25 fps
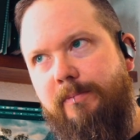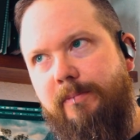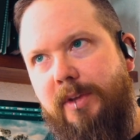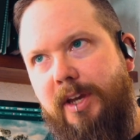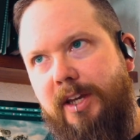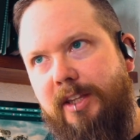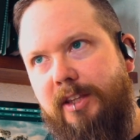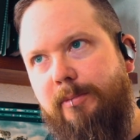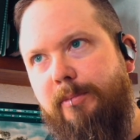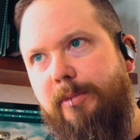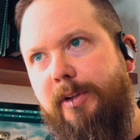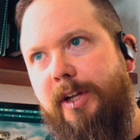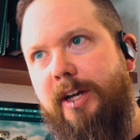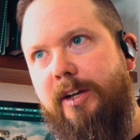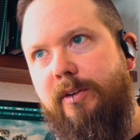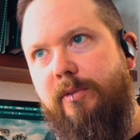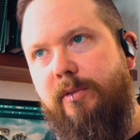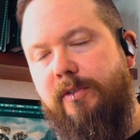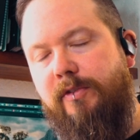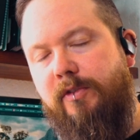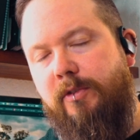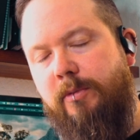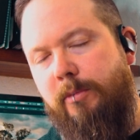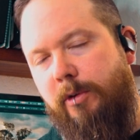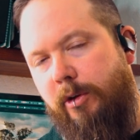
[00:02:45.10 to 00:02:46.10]
at the Black
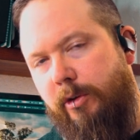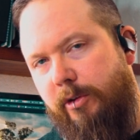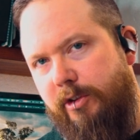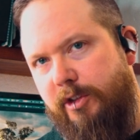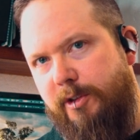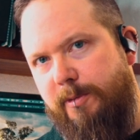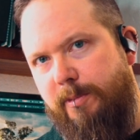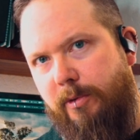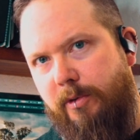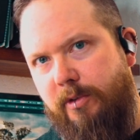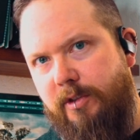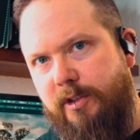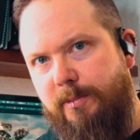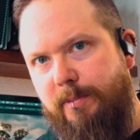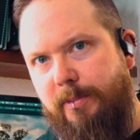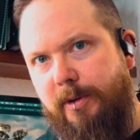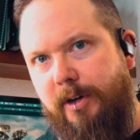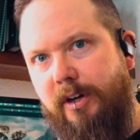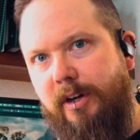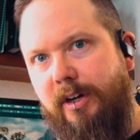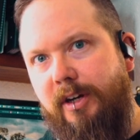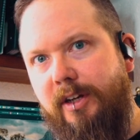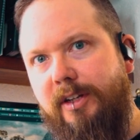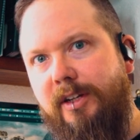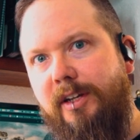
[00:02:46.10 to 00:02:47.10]
River Motorsports
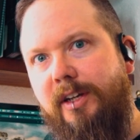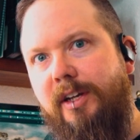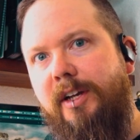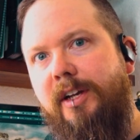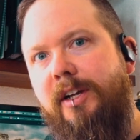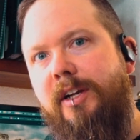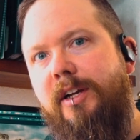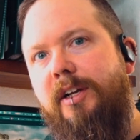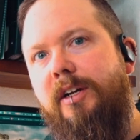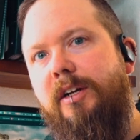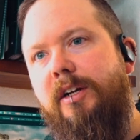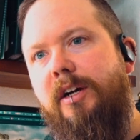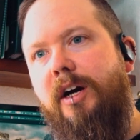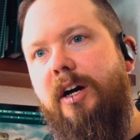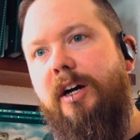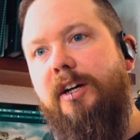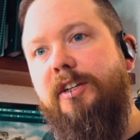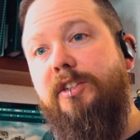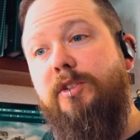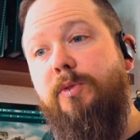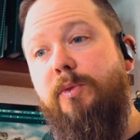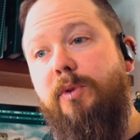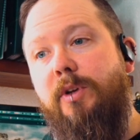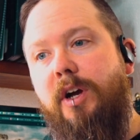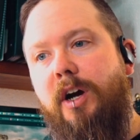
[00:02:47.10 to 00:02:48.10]
Park,
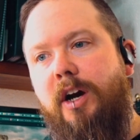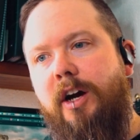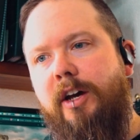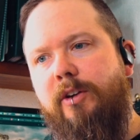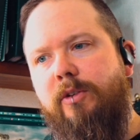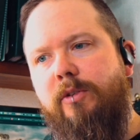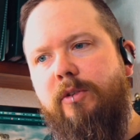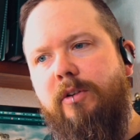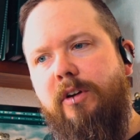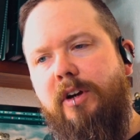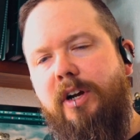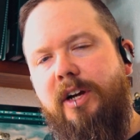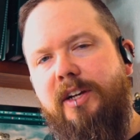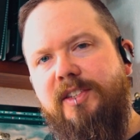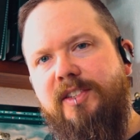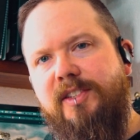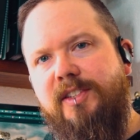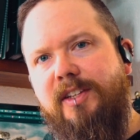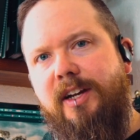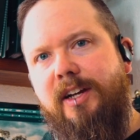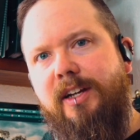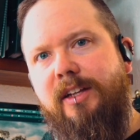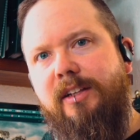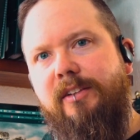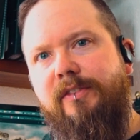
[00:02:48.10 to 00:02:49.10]
doing autocross
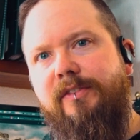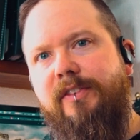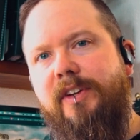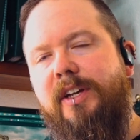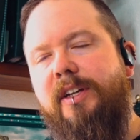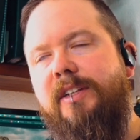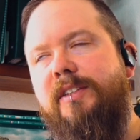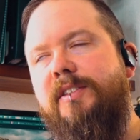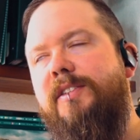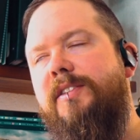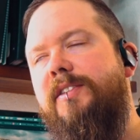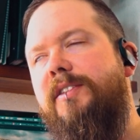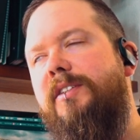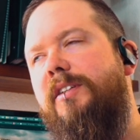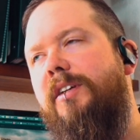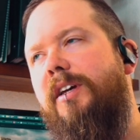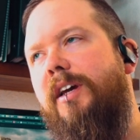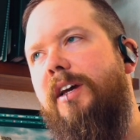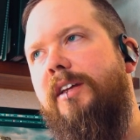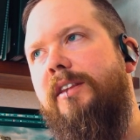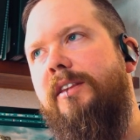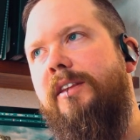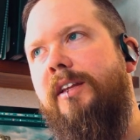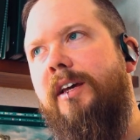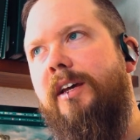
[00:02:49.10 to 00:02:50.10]
style events.
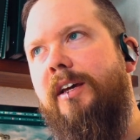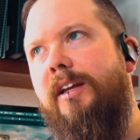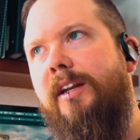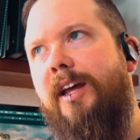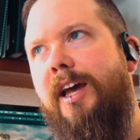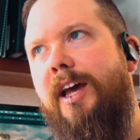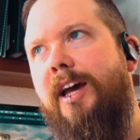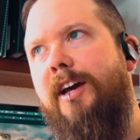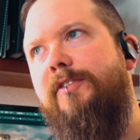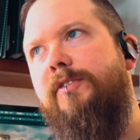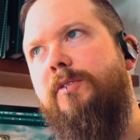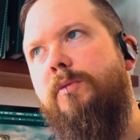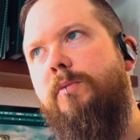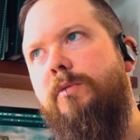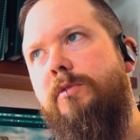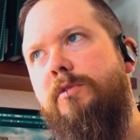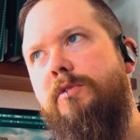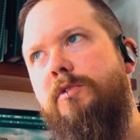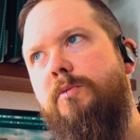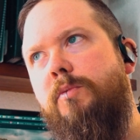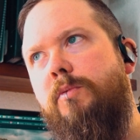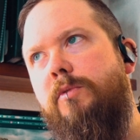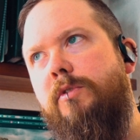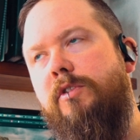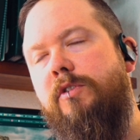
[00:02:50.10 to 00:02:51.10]
And then
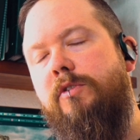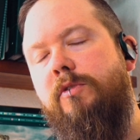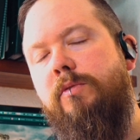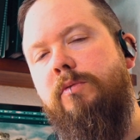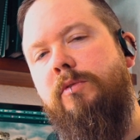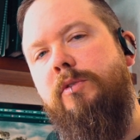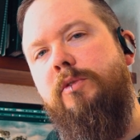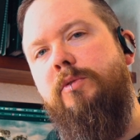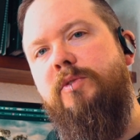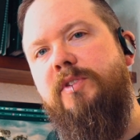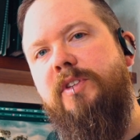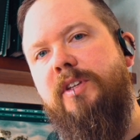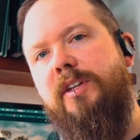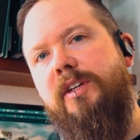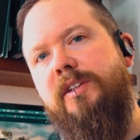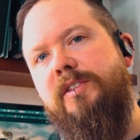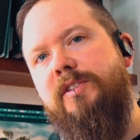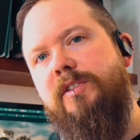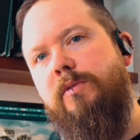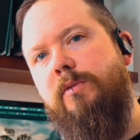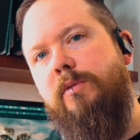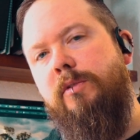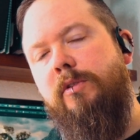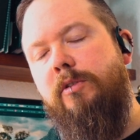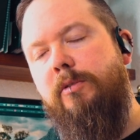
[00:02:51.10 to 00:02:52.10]
afterwards, we're cruising as
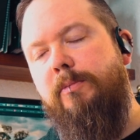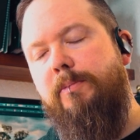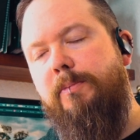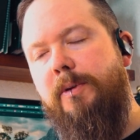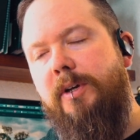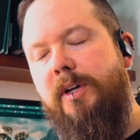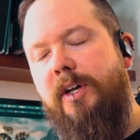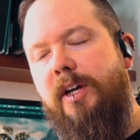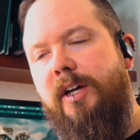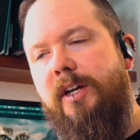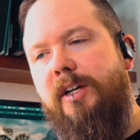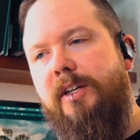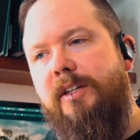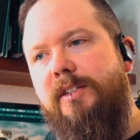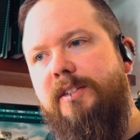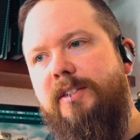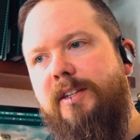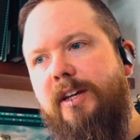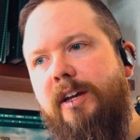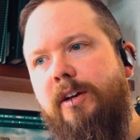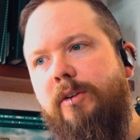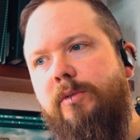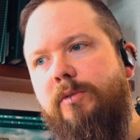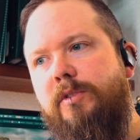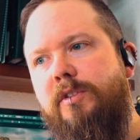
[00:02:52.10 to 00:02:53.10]
a group
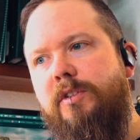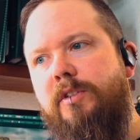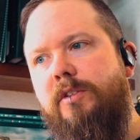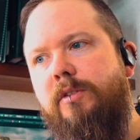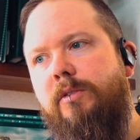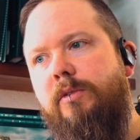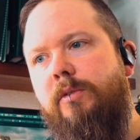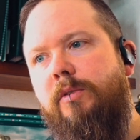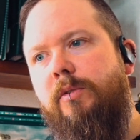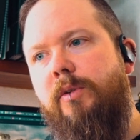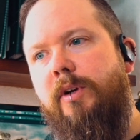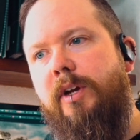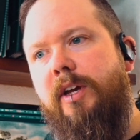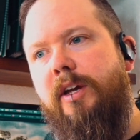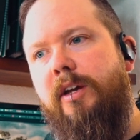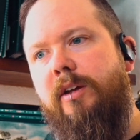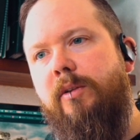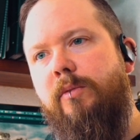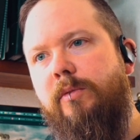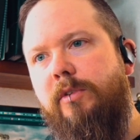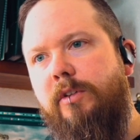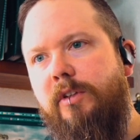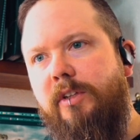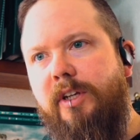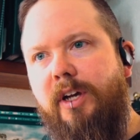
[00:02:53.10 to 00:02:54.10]
down to a
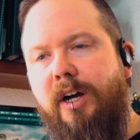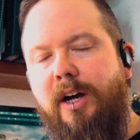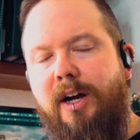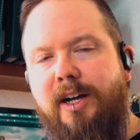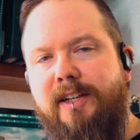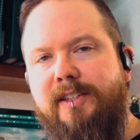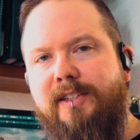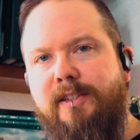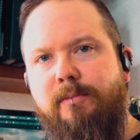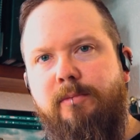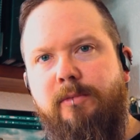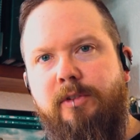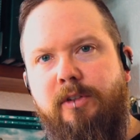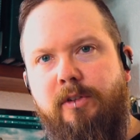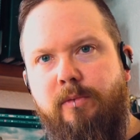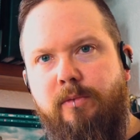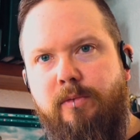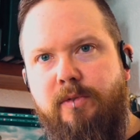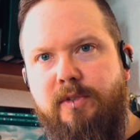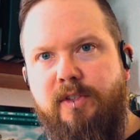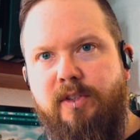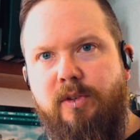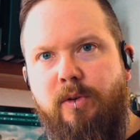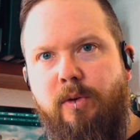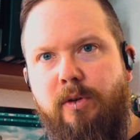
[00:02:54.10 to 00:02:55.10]
really awesome little
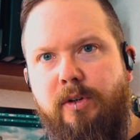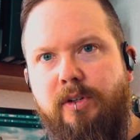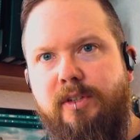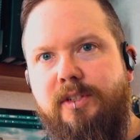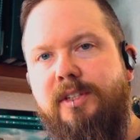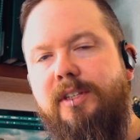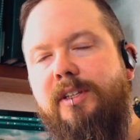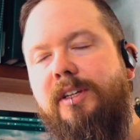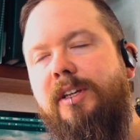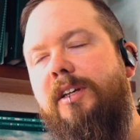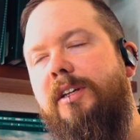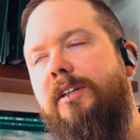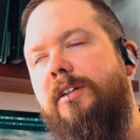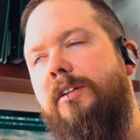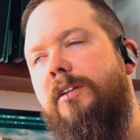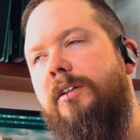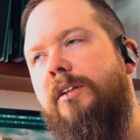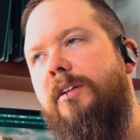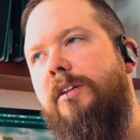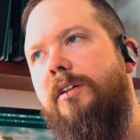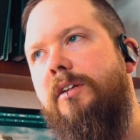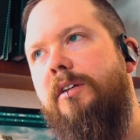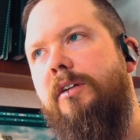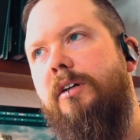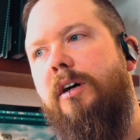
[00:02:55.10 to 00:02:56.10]
resort
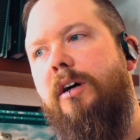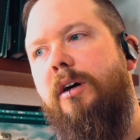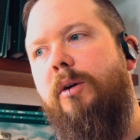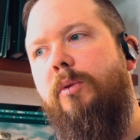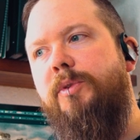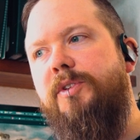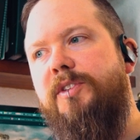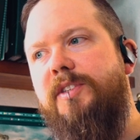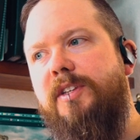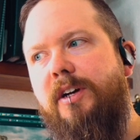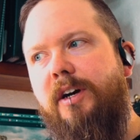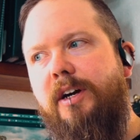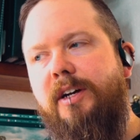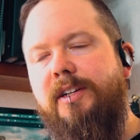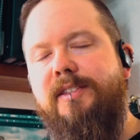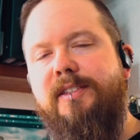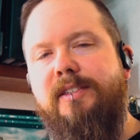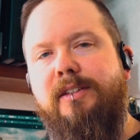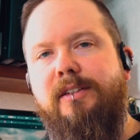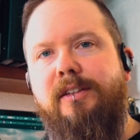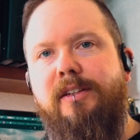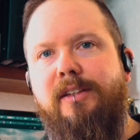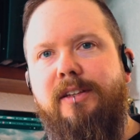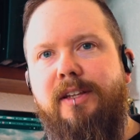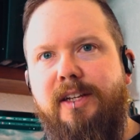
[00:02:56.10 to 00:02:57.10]
in
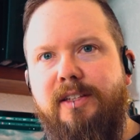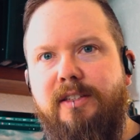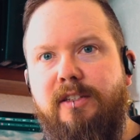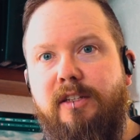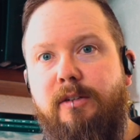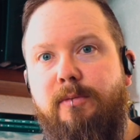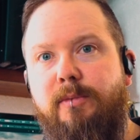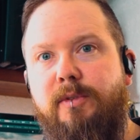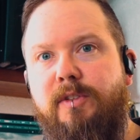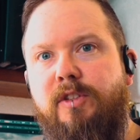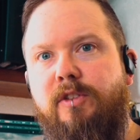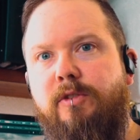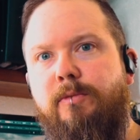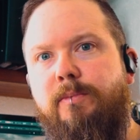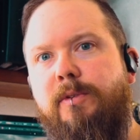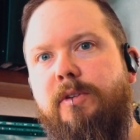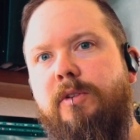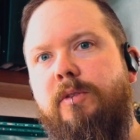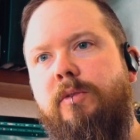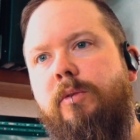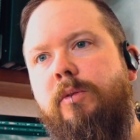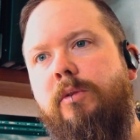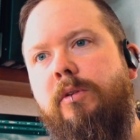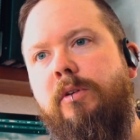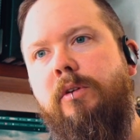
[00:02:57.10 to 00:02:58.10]
Wisconsin, and that's gonna be super
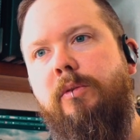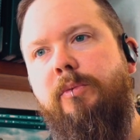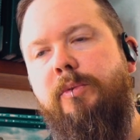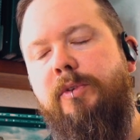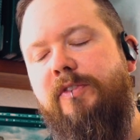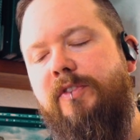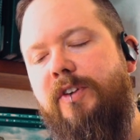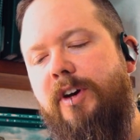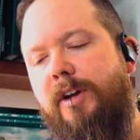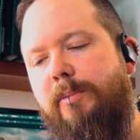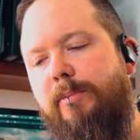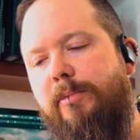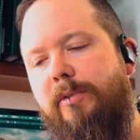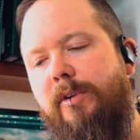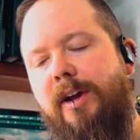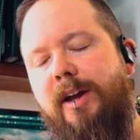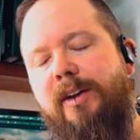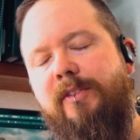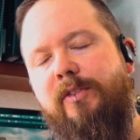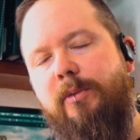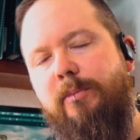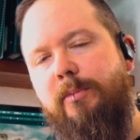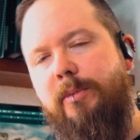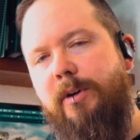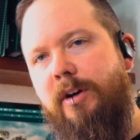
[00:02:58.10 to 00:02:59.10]
cool. We've got a
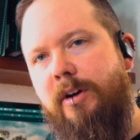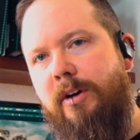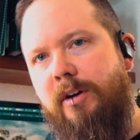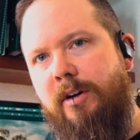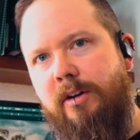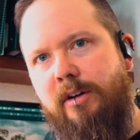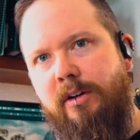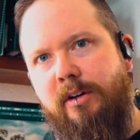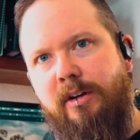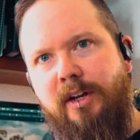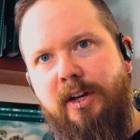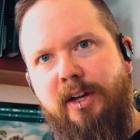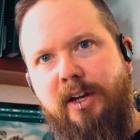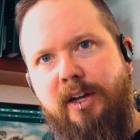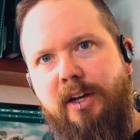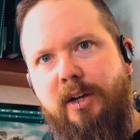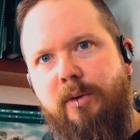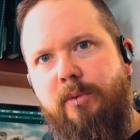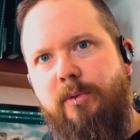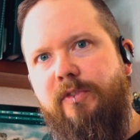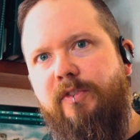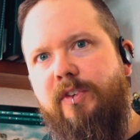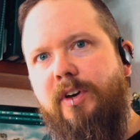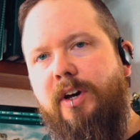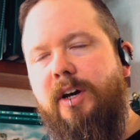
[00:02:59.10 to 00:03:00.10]
private bar.
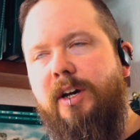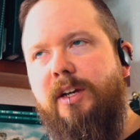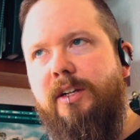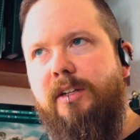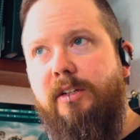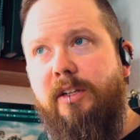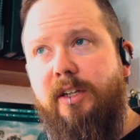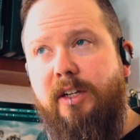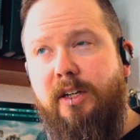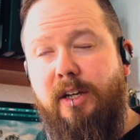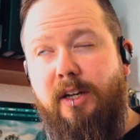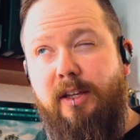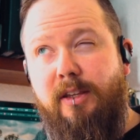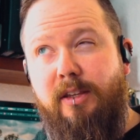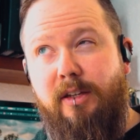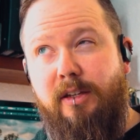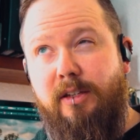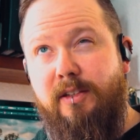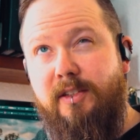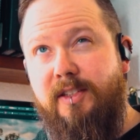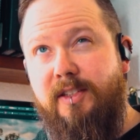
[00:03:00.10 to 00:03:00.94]
We've got like, I think